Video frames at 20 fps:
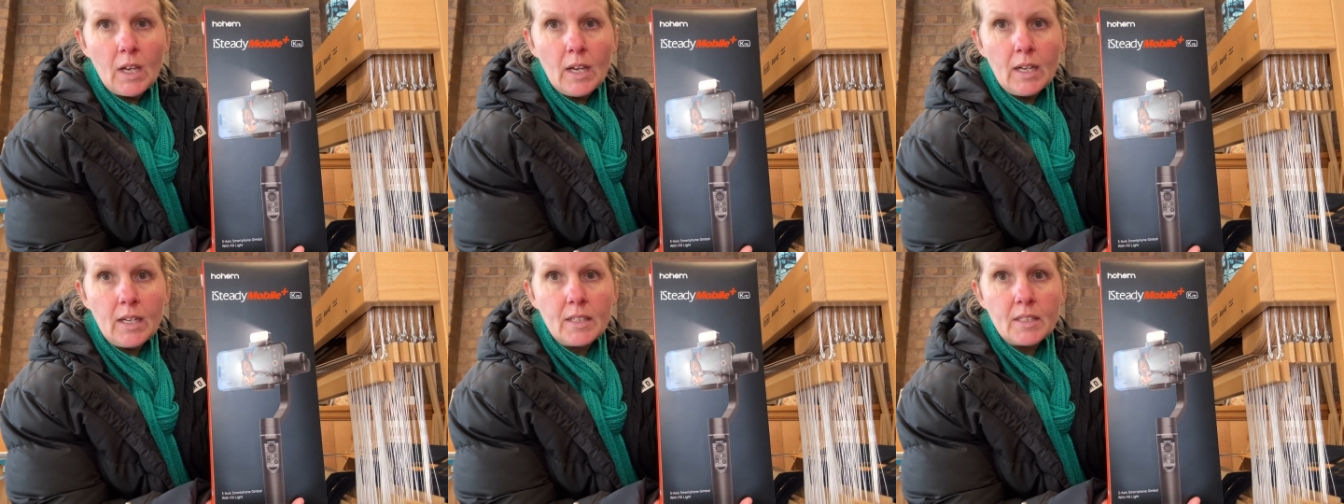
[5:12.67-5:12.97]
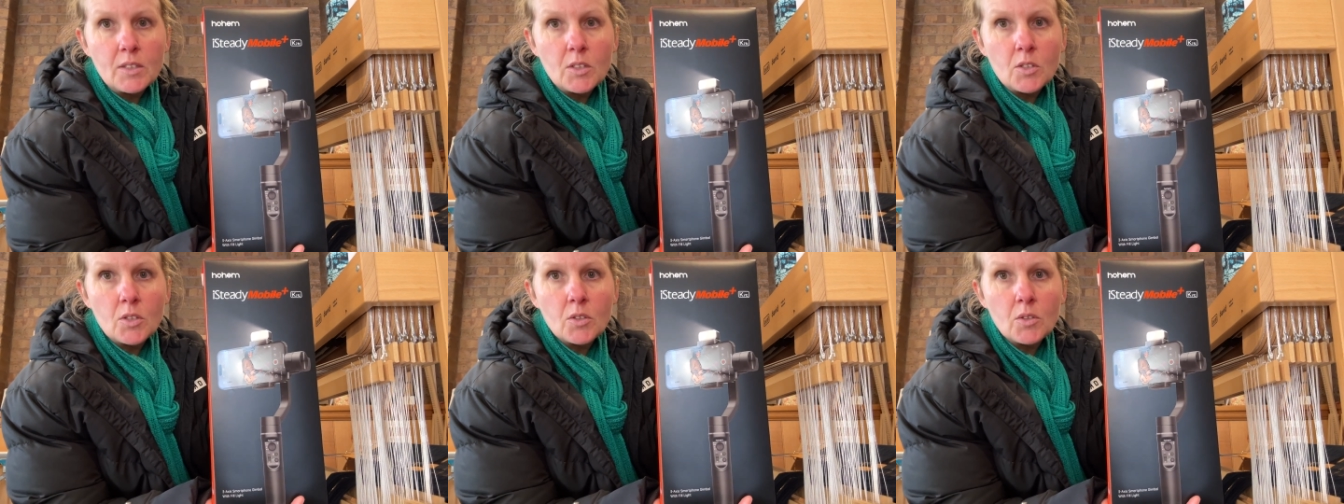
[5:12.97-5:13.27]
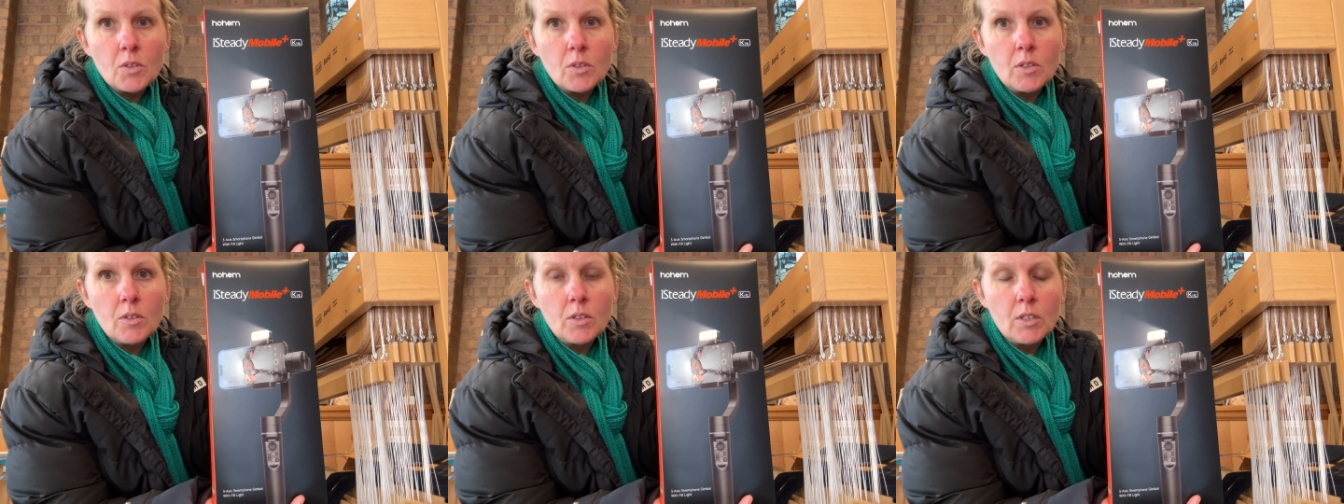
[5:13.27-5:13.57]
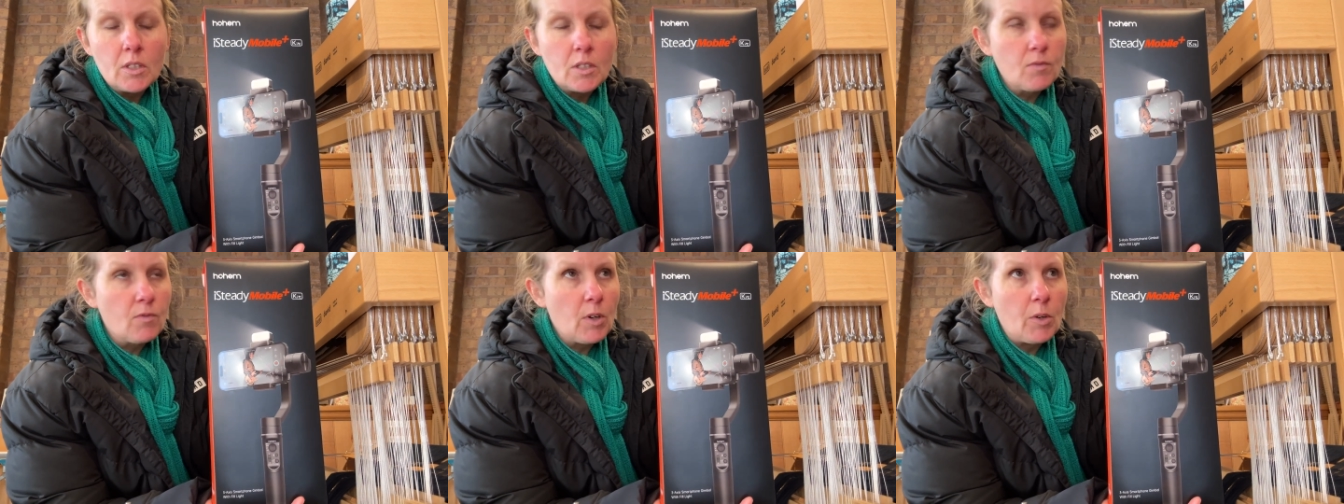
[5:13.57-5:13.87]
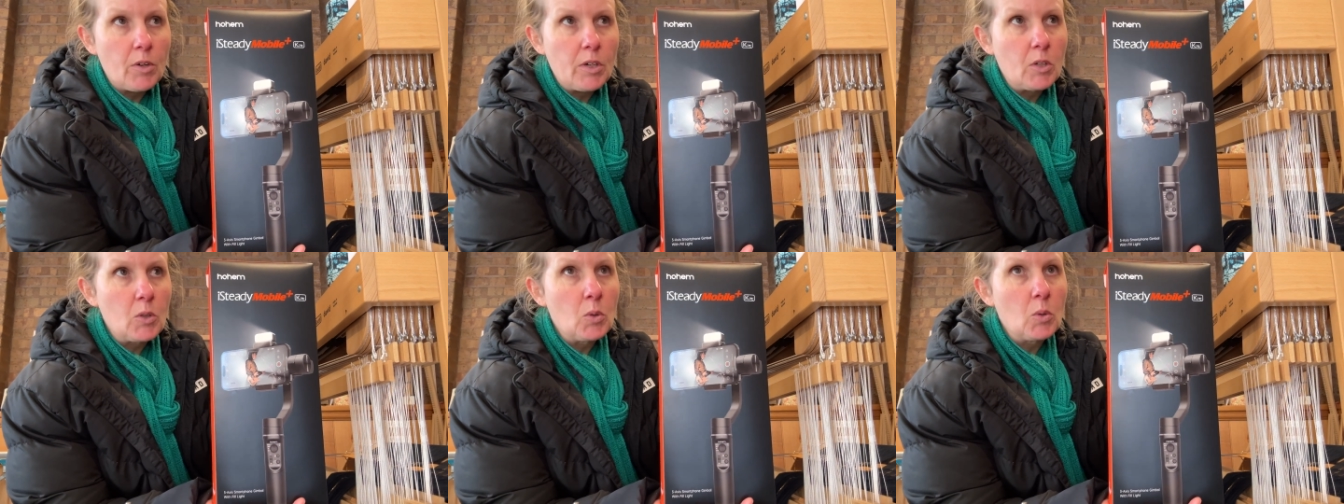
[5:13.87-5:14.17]
It's
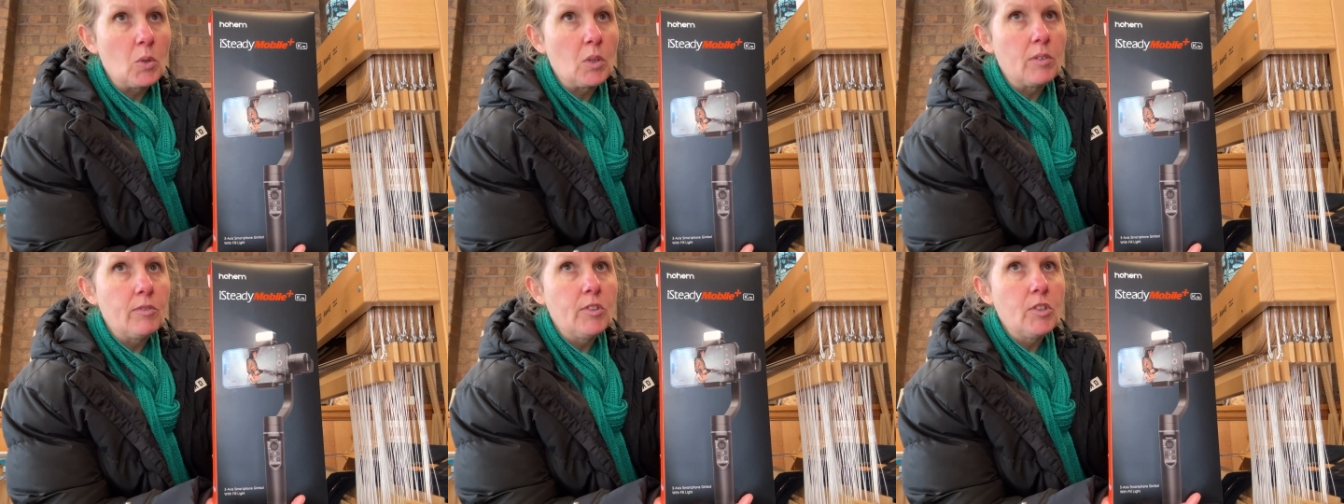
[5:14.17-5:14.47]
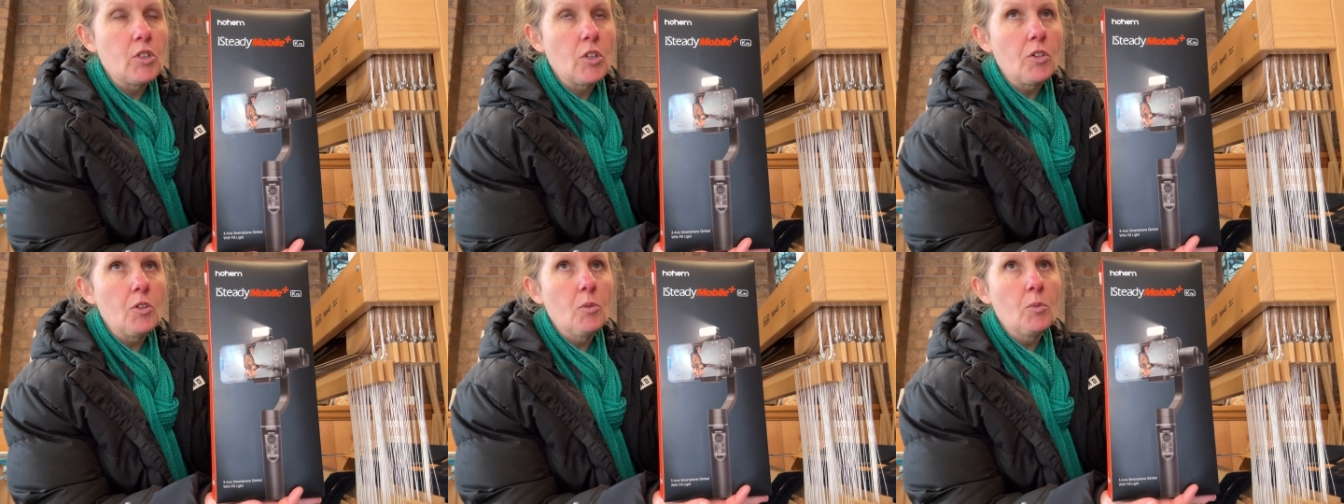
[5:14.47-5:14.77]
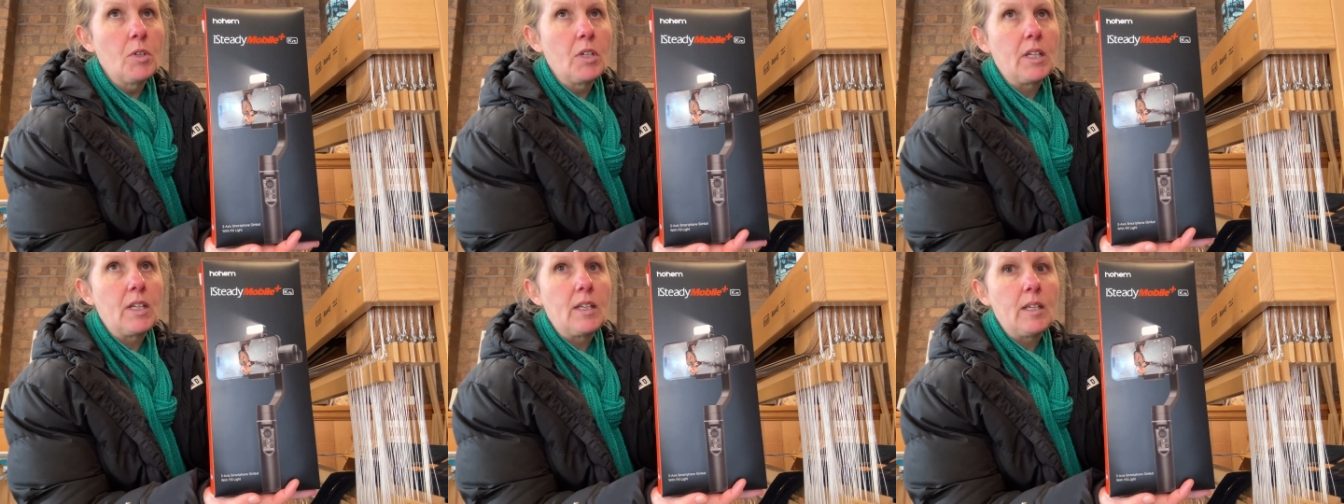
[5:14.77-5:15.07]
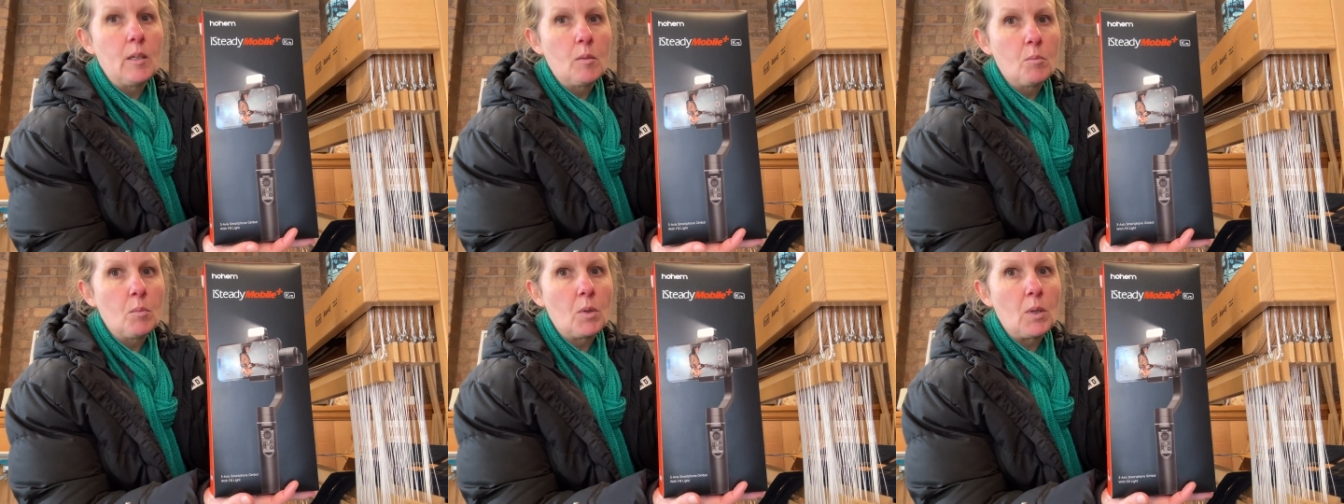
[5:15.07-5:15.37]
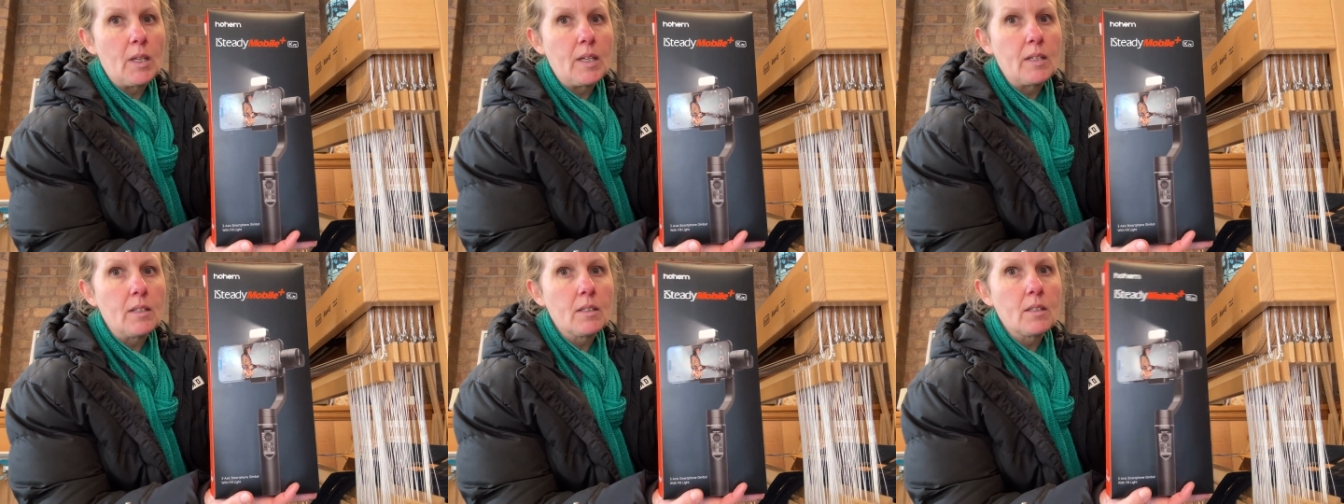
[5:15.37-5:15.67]
very cool. If you don't know what a
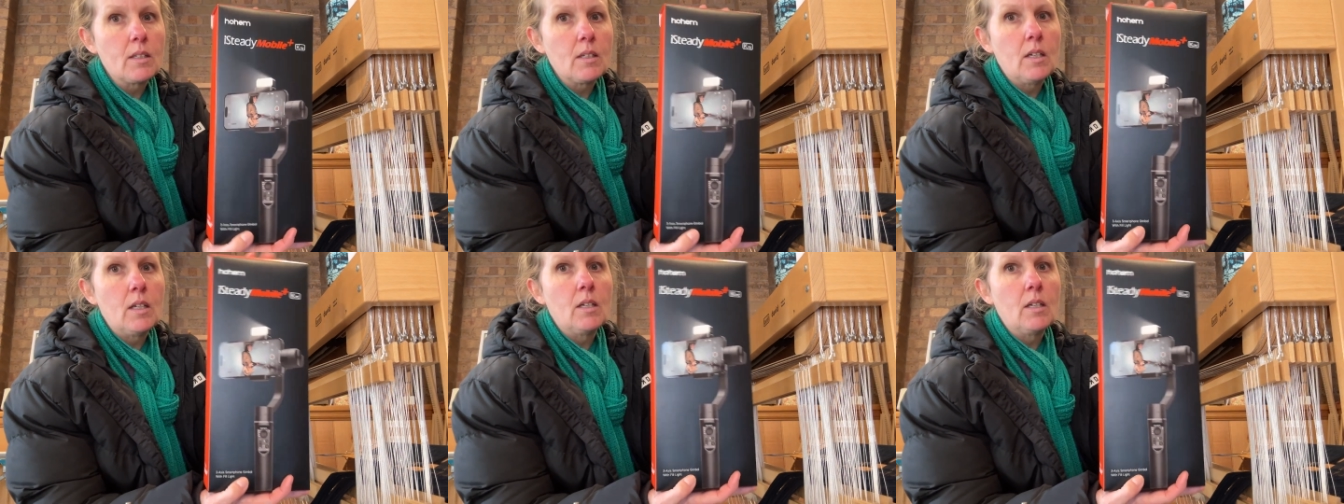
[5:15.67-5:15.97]
gimbal is,